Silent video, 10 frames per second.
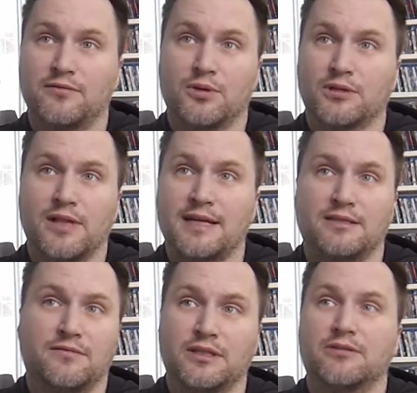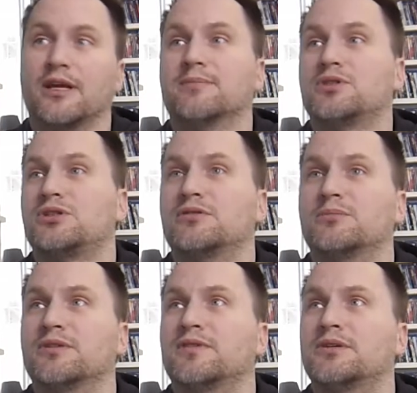for classic video games too on
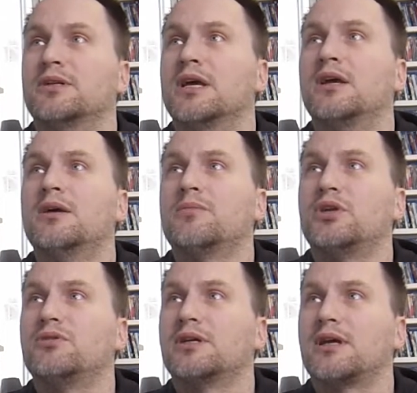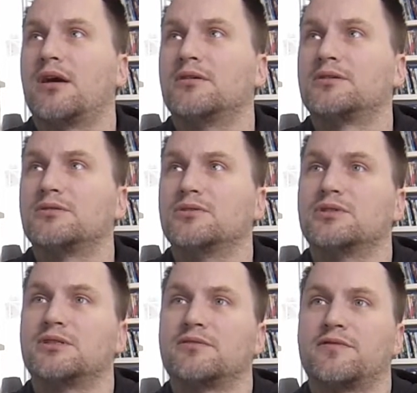my phone, but you can also
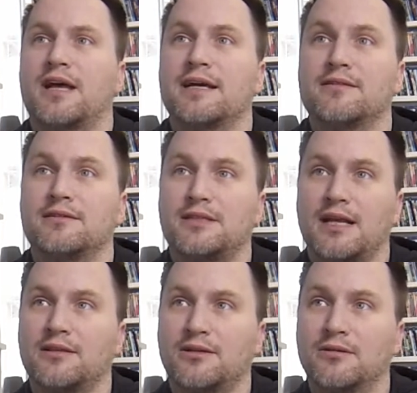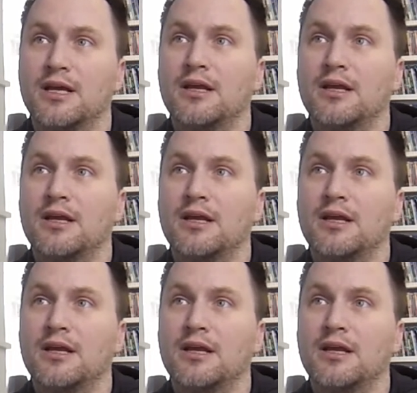use it to fly the Tello.